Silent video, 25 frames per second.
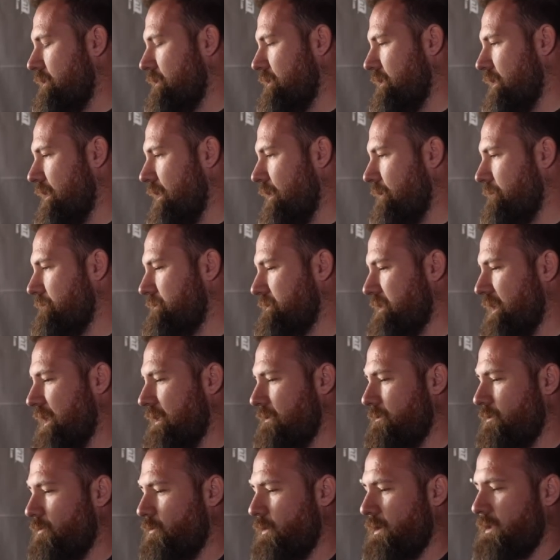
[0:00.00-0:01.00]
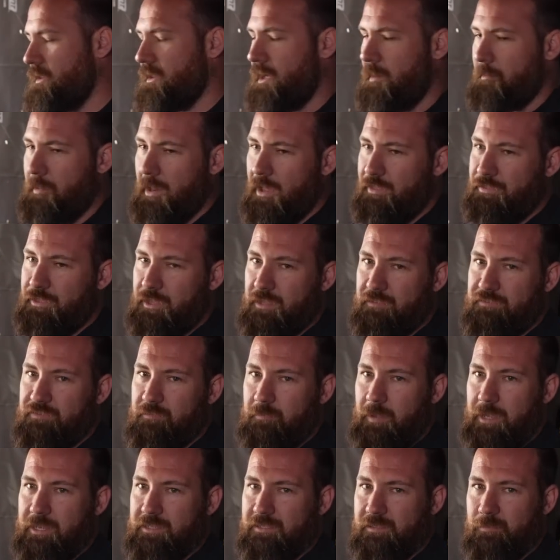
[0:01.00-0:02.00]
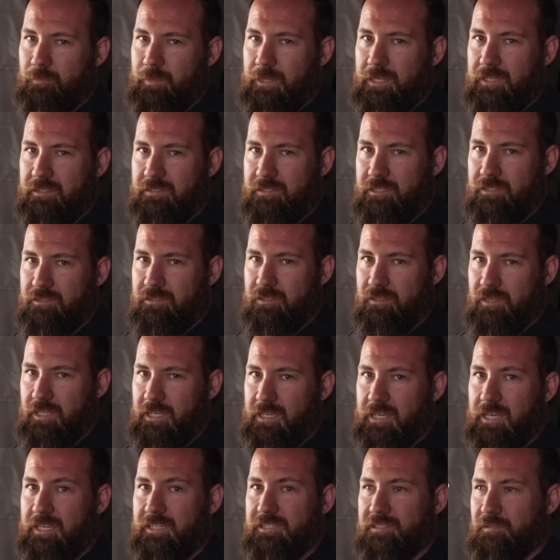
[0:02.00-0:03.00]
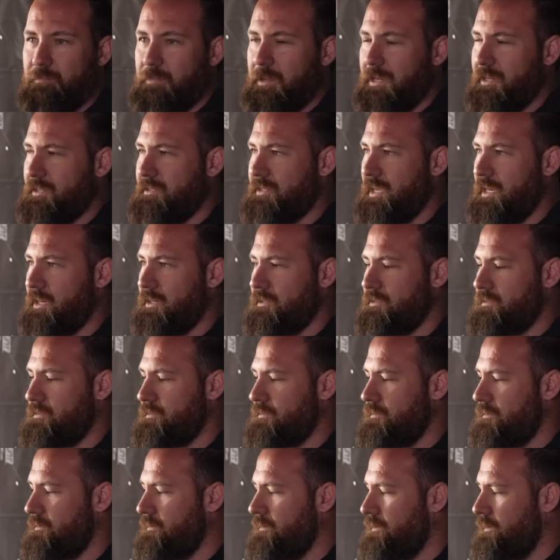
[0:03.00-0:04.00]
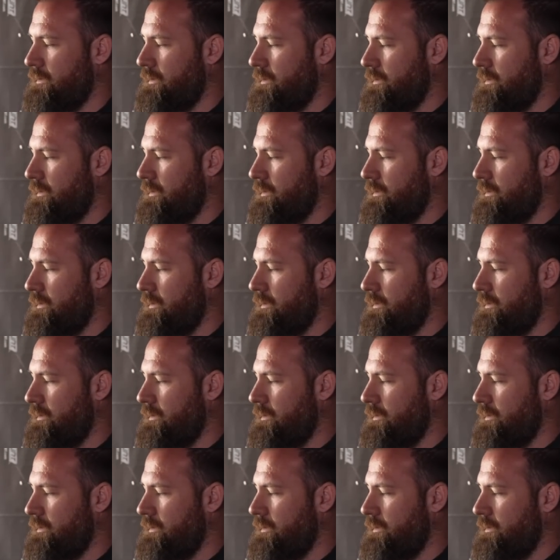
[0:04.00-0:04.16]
So yeah, the wheel alignment I think for me is the biggest issue that needs to be attended to.